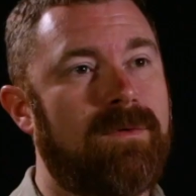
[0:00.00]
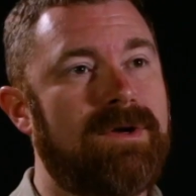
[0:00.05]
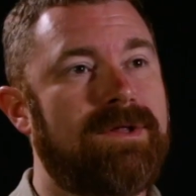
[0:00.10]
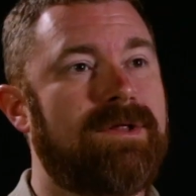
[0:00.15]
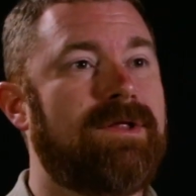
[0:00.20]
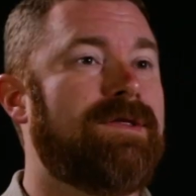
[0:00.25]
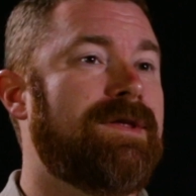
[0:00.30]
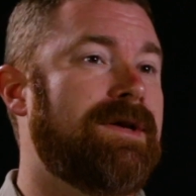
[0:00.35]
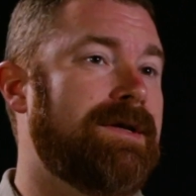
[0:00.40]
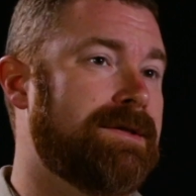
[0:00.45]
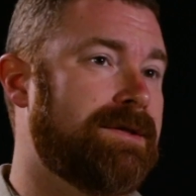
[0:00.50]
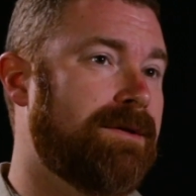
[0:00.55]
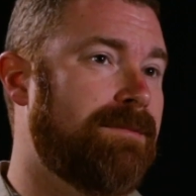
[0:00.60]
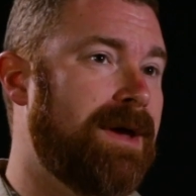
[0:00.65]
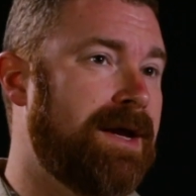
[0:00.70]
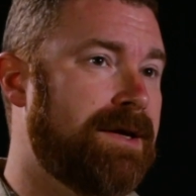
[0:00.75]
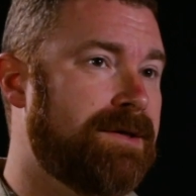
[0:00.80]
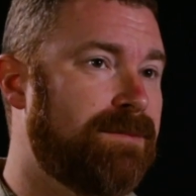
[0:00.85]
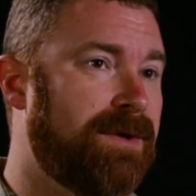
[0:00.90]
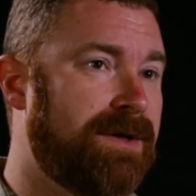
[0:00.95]
One of the things that
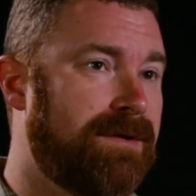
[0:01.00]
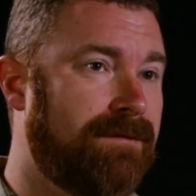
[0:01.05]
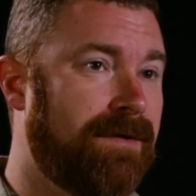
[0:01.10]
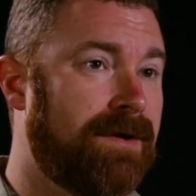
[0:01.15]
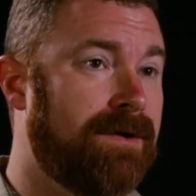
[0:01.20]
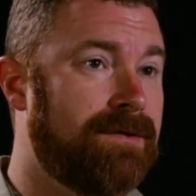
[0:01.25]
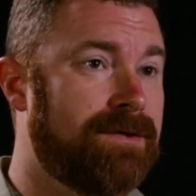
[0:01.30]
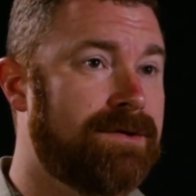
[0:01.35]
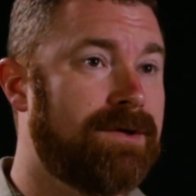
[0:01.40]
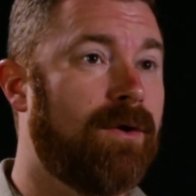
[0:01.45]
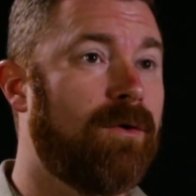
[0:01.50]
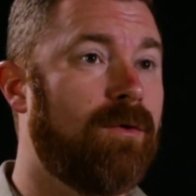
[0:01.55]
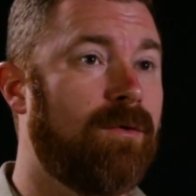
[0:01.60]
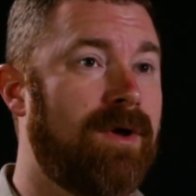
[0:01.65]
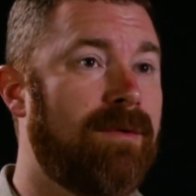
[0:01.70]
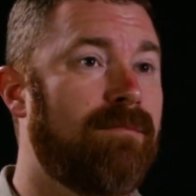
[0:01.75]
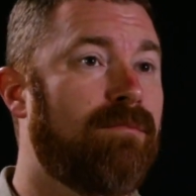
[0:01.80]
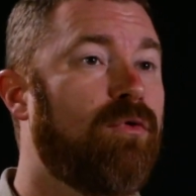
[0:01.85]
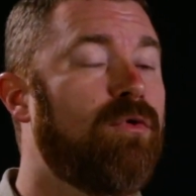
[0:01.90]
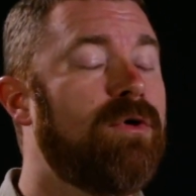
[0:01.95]
makes Bitdefender so
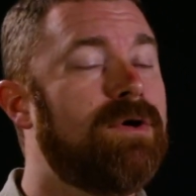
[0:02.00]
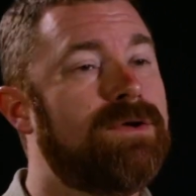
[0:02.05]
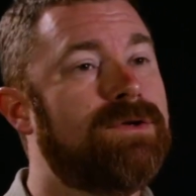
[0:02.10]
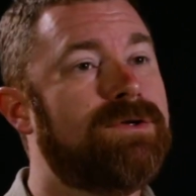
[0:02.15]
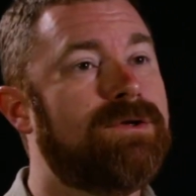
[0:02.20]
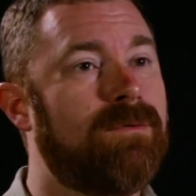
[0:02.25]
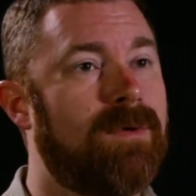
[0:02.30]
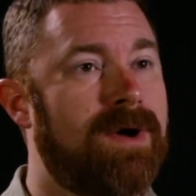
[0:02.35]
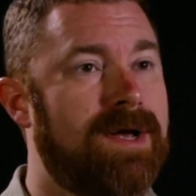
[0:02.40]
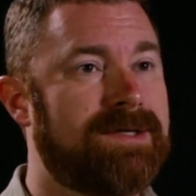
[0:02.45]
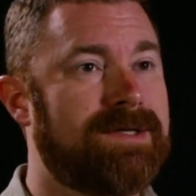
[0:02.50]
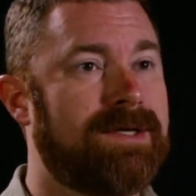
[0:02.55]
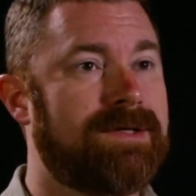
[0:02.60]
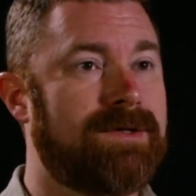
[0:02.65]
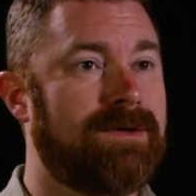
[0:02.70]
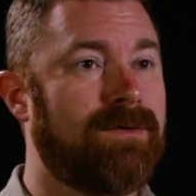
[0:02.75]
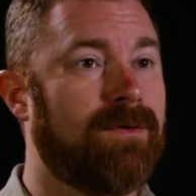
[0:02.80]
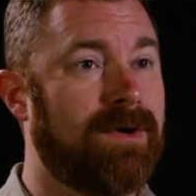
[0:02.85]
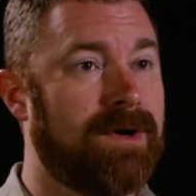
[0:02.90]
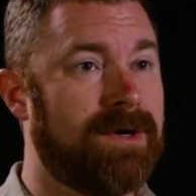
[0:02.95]
important to us
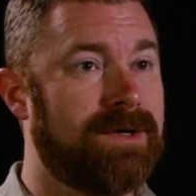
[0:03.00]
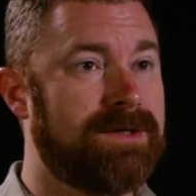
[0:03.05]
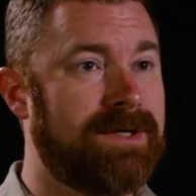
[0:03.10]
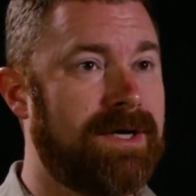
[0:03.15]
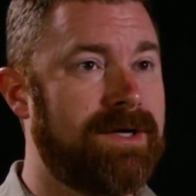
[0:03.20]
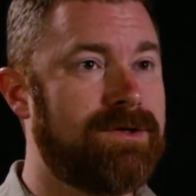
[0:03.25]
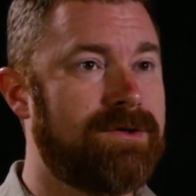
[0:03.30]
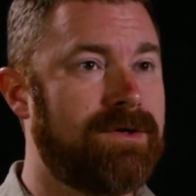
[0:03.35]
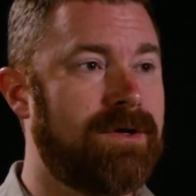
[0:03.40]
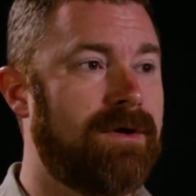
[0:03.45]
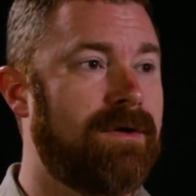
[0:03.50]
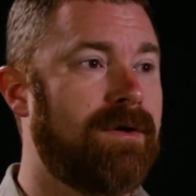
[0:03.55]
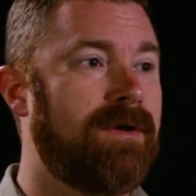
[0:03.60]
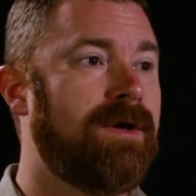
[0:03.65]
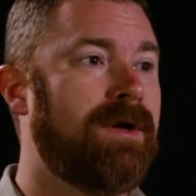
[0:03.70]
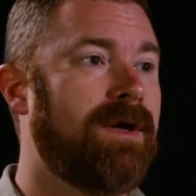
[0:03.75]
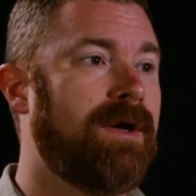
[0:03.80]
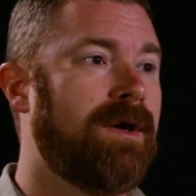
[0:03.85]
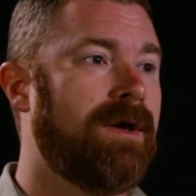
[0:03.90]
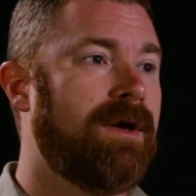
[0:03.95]
as an organization
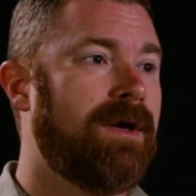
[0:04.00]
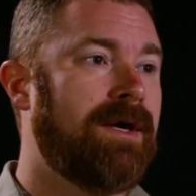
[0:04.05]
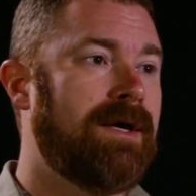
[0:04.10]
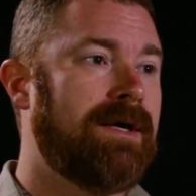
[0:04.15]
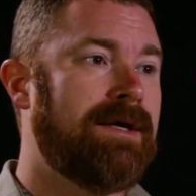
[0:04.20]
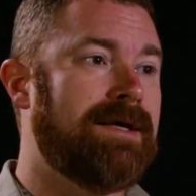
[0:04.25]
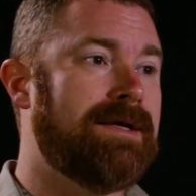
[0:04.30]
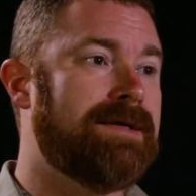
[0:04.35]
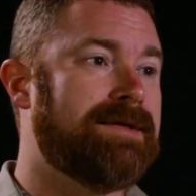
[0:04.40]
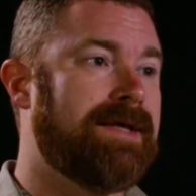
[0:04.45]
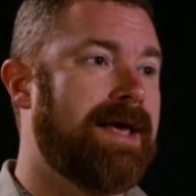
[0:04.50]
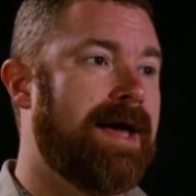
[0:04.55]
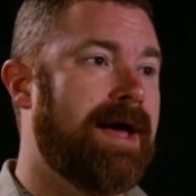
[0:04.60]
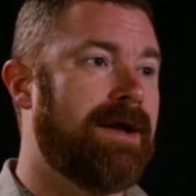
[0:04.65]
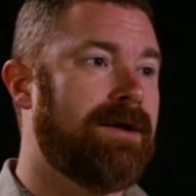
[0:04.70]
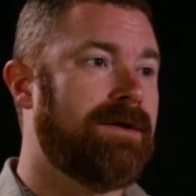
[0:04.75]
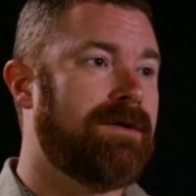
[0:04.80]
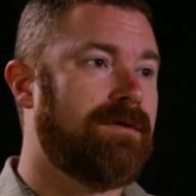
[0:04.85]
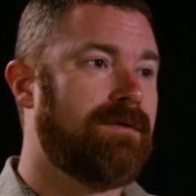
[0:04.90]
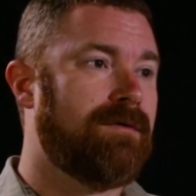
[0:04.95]
is
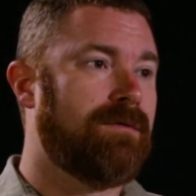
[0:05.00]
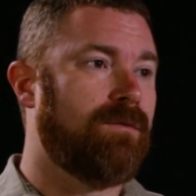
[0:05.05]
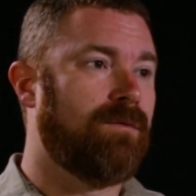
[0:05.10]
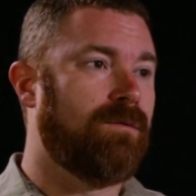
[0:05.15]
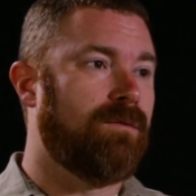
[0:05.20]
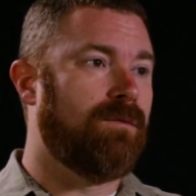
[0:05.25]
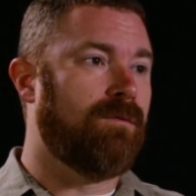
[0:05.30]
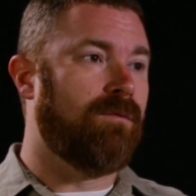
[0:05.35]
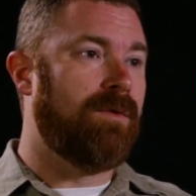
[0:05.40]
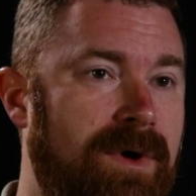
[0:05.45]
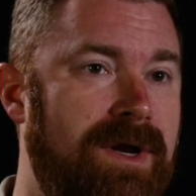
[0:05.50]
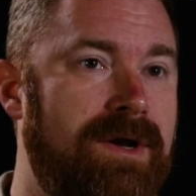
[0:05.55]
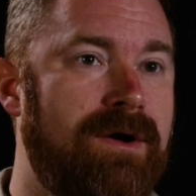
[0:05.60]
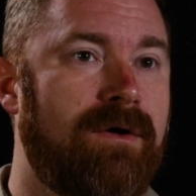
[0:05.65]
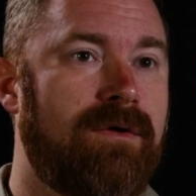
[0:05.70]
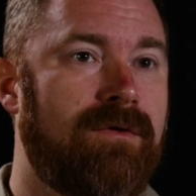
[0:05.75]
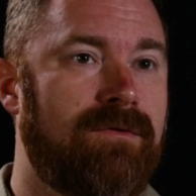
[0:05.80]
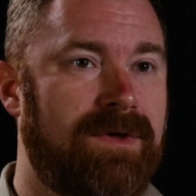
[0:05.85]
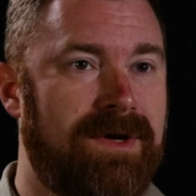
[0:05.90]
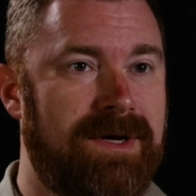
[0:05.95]
that we
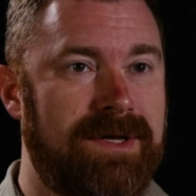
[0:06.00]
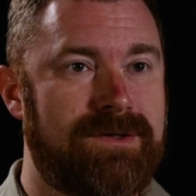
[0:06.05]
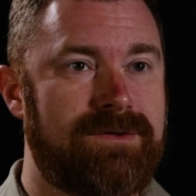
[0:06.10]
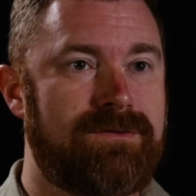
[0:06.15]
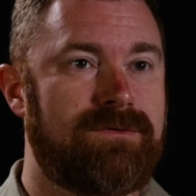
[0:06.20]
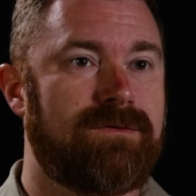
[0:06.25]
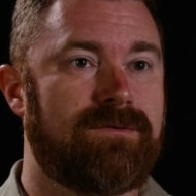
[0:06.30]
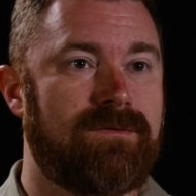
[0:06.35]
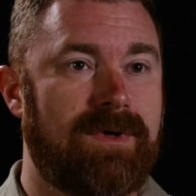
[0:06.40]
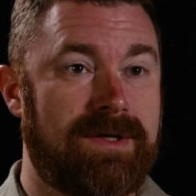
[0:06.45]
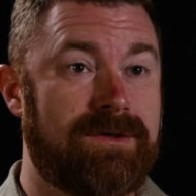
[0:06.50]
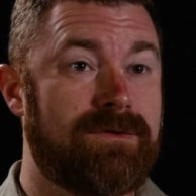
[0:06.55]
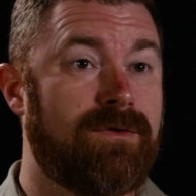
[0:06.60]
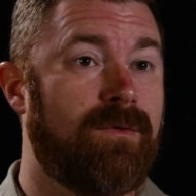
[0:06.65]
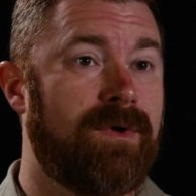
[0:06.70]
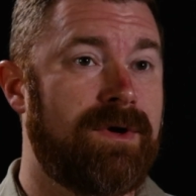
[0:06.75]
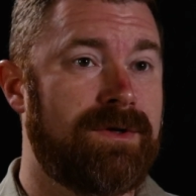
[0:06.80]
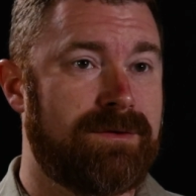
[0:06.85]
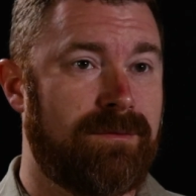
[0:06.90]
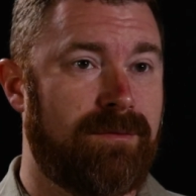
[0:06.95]
know that it's
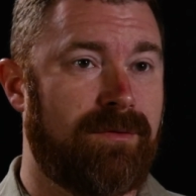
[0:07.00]
going to